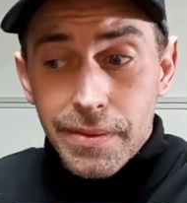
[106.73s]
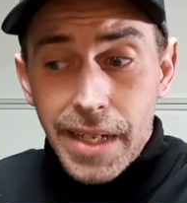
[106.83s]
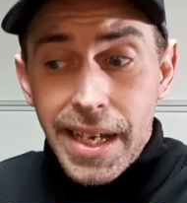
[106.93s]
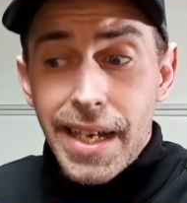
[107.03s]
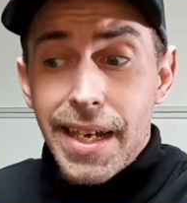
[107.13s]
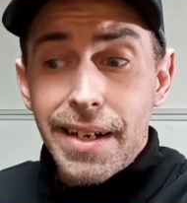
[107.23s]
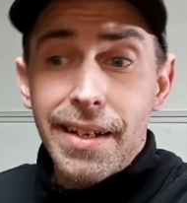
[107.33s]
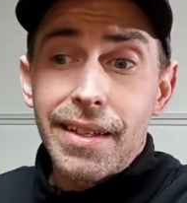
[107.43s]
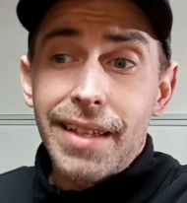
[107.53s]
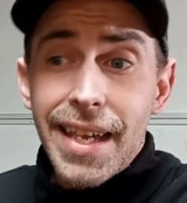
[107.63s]
and
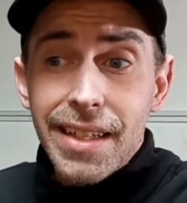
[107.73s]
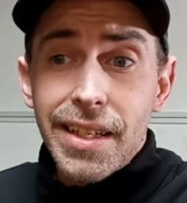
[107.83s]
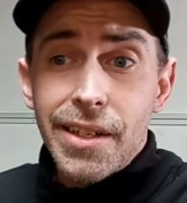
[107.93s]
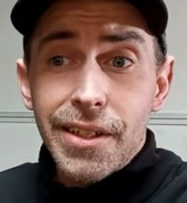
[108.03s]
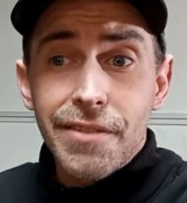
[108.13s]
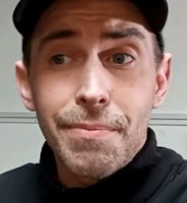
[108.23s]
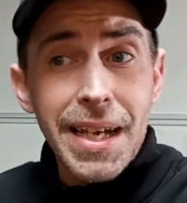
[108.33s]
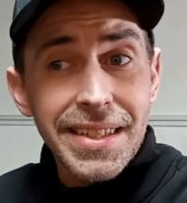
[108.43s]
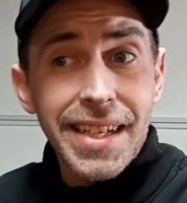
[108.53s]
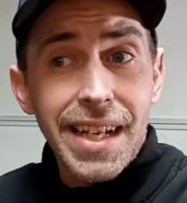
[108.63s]
the likelihood of
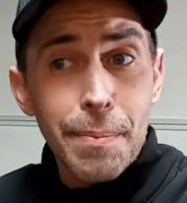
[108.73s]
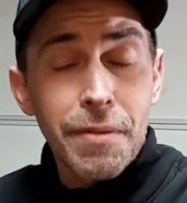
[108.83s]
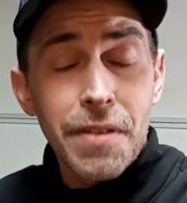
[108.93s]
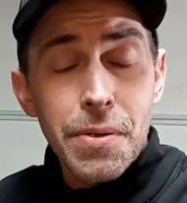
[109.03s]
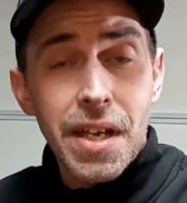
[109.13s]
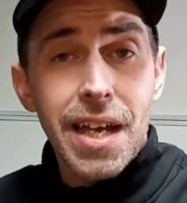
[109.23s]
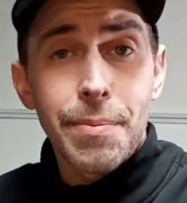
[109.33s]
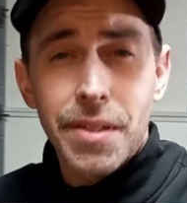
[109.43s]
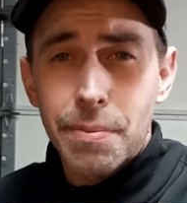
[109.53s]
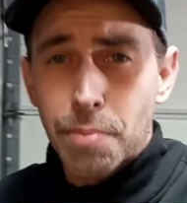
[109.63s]
messing it up a few
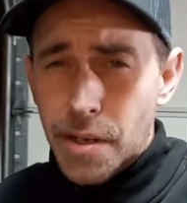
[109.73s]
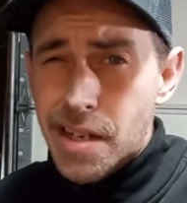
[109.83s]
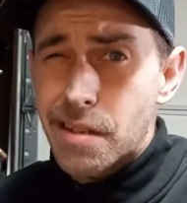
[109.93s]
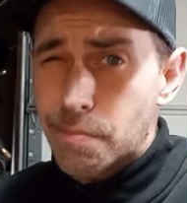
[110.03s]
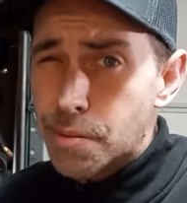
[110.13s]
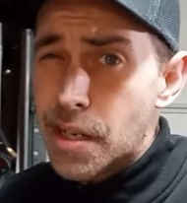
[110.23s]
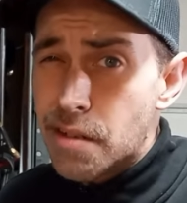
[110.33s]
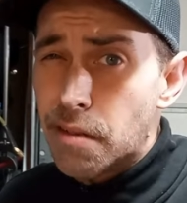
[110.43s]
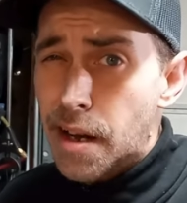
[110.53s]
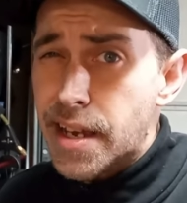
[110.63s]
times is pretty
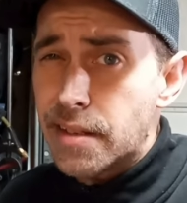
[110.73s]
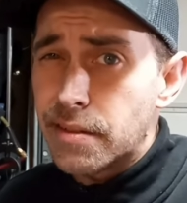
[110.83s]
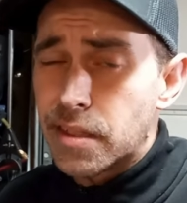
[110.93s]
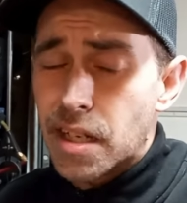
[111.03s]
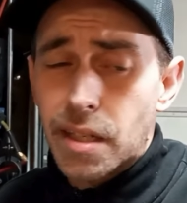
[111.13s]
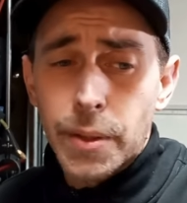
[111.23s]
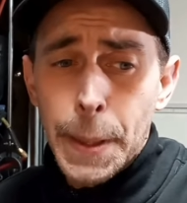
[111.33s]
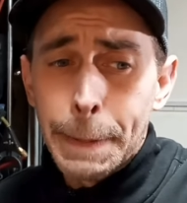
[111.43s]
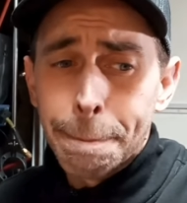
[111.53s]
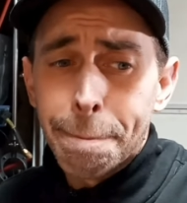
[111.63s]
great. So,
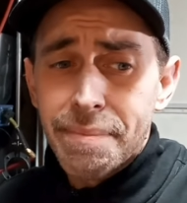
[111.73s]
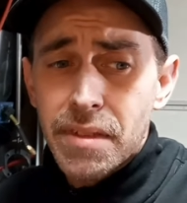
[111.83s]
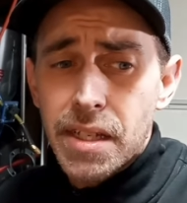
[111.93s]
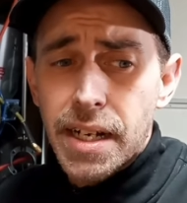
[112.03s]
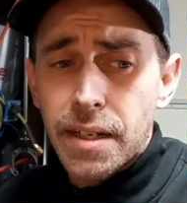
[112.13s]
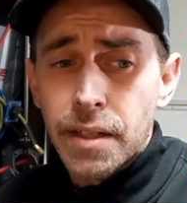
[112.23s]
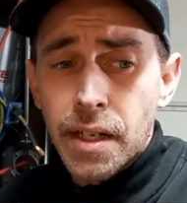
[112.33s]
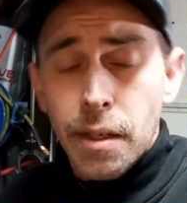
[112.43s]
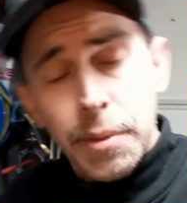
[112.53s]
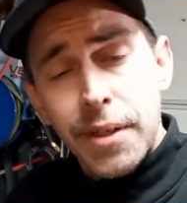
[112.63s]
you know,
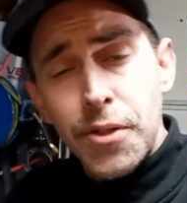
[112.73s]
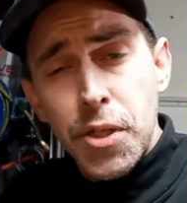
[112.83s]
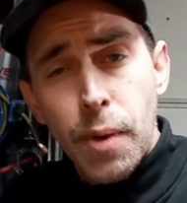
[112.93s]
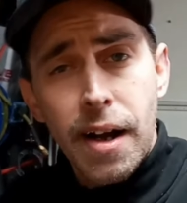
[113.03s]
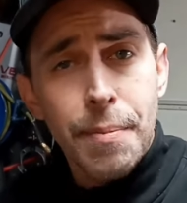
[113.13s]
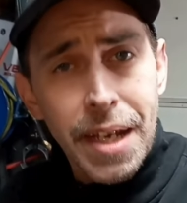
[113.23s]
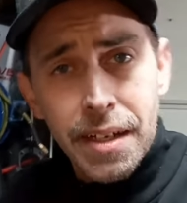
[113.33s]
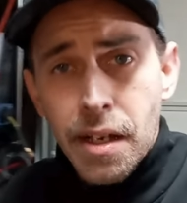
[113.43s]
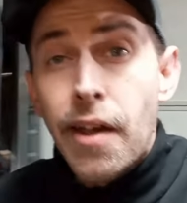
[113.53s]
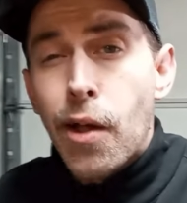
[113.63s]
but don't you worry,
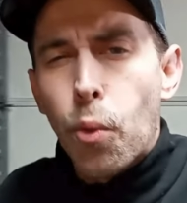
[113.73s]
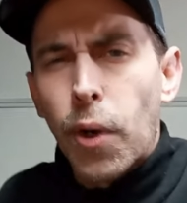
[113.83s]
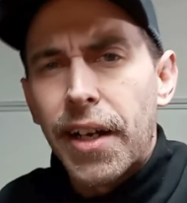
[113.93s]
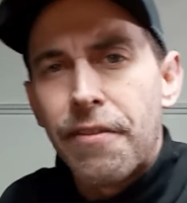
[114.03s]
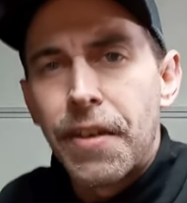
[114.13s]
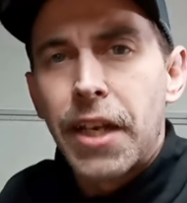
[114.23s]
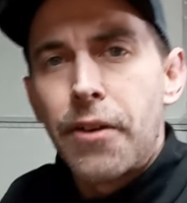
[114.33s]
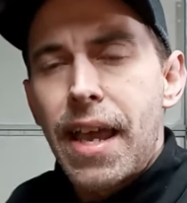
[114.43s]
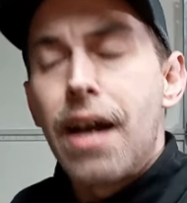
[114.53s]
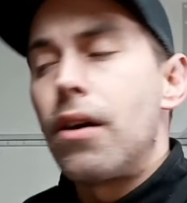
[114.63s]
man. We're going to
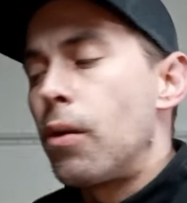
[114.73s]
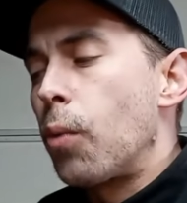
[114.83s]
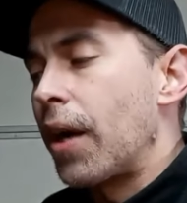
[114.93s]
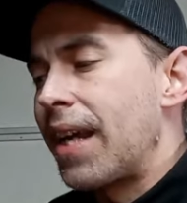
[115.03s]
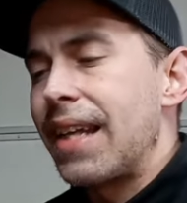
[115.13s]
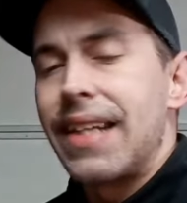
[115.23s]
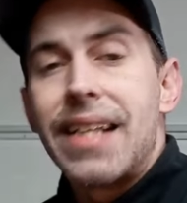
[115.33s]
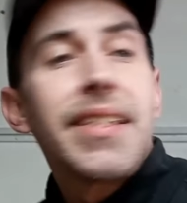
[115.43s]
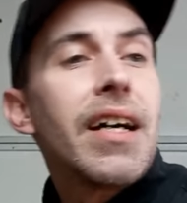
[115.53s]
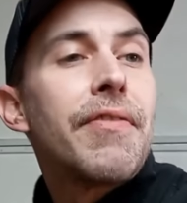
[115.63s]
figure it out. We're going to get that
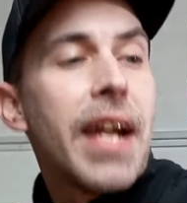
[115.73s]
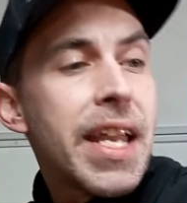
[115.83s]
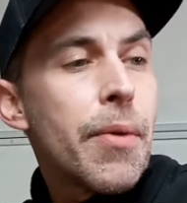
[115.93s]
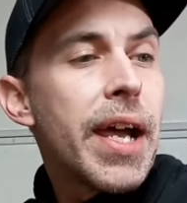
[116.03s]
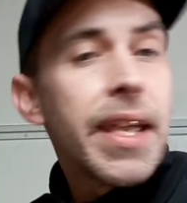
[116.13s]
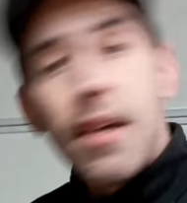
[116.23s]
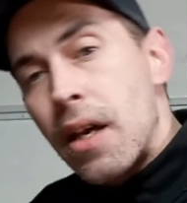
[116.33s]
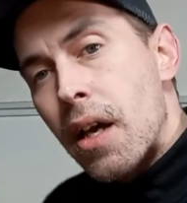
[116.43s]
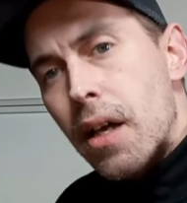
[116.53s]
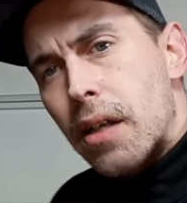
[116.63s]
stuff. Anyway,
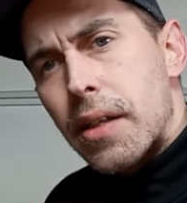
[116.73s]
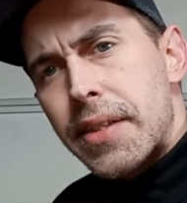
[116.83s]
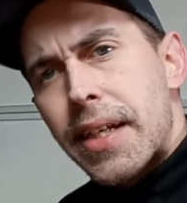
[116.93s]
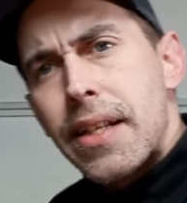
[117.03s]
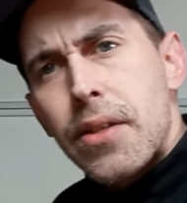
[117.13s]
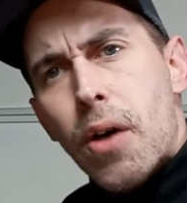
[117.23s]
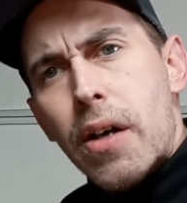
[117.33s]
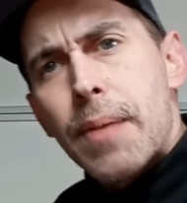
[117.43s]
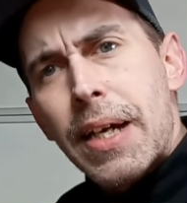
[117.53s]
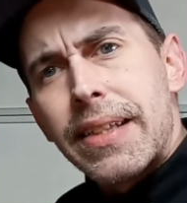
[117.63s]
let's get into
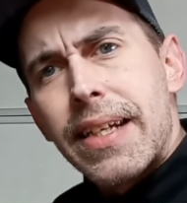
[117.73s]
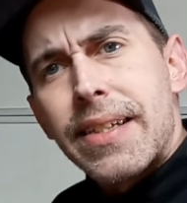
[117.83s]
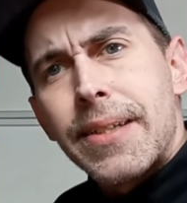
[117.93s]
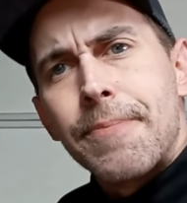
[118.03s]
talking about this.